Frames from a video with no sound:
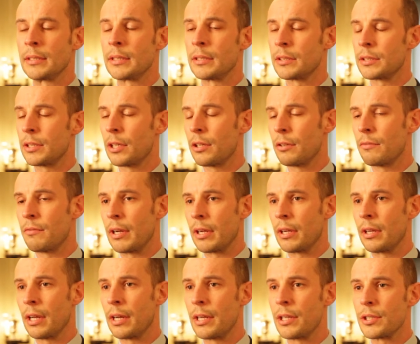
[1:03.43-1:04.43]
So certain
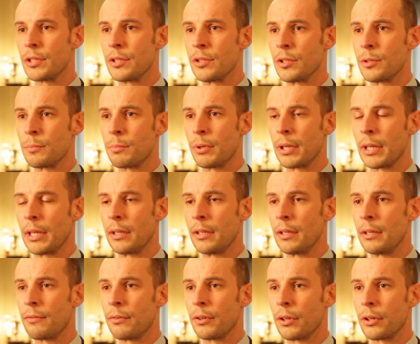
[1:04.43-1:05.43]
regulations bring in
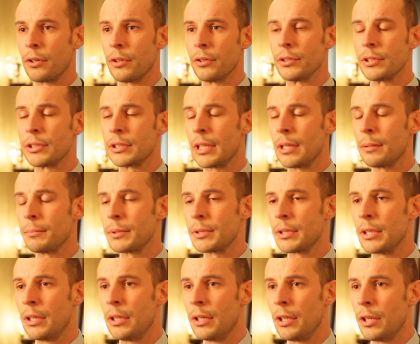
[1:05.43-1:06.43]
different concepts
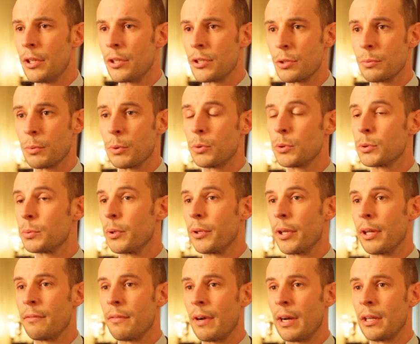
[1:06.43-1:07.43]
towards what
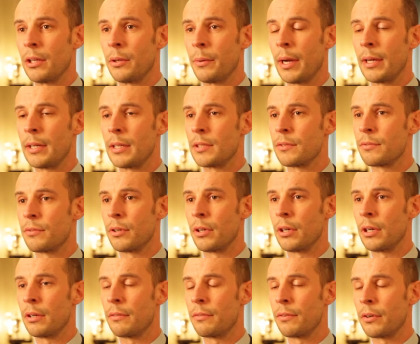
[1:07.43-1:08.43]
that value add is
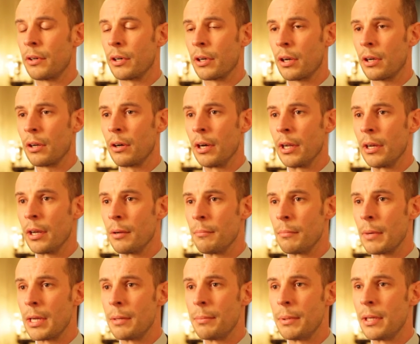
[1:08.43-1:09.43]
for a client,
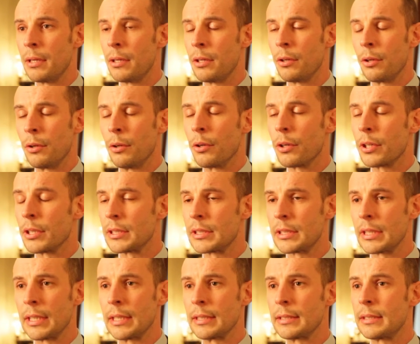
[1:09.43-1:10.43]
and maybe you look at
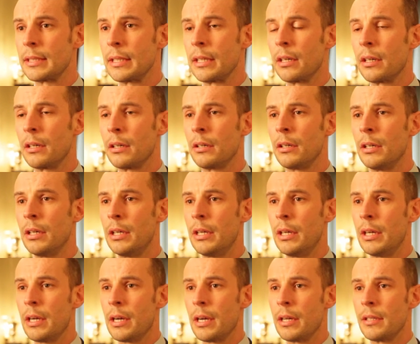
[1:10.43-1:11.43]
CSDR
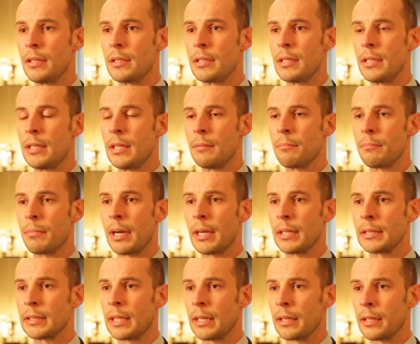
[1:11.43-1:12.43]
and you see the
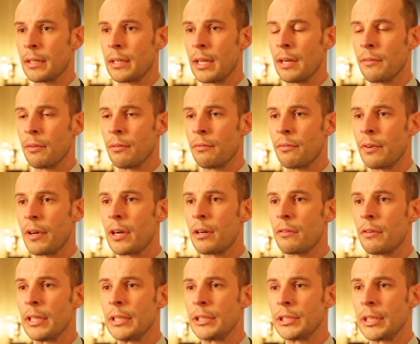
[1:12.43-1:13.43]
impacts that can have on
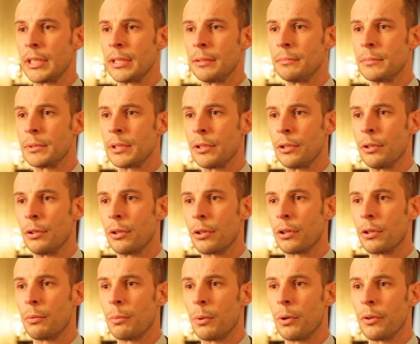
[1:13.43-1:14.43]
FAR regimes, and you
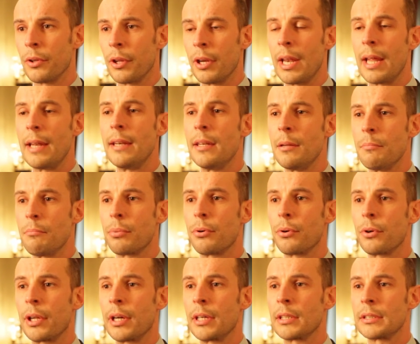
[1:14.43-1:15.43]
look at what the lending
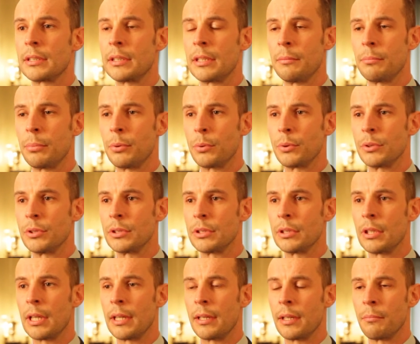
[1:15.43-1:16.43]
product and the importance
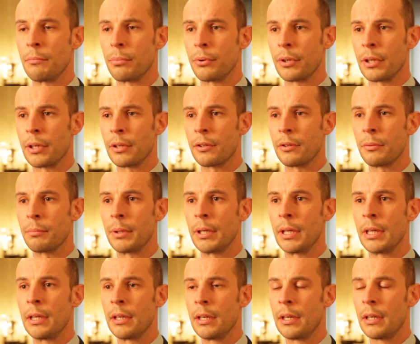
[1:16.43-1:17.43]
of the lending product could
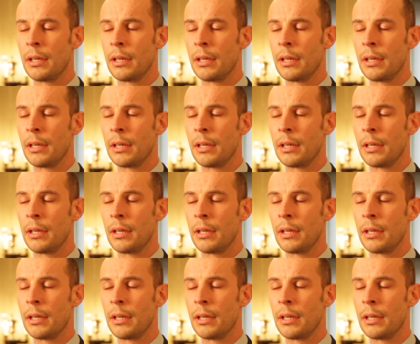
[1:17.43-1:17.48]
be.